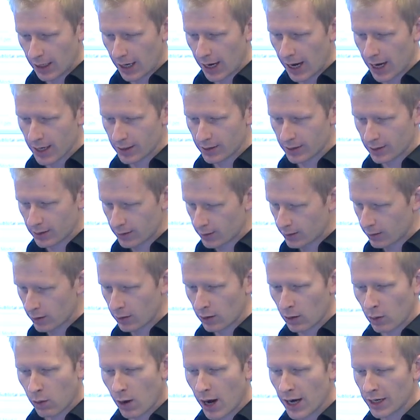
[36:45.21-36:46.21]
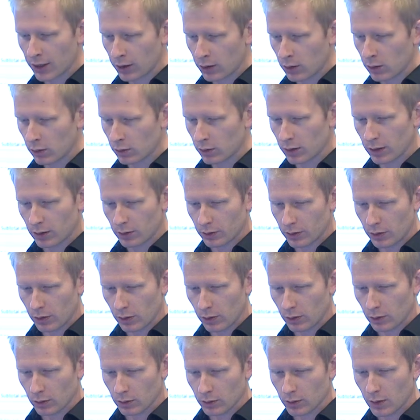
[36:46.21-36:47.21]
It's quite a cool little
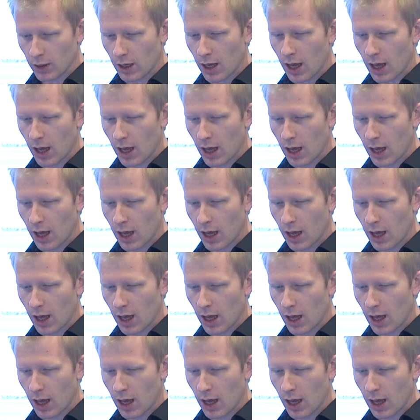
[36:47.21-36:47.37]
tool.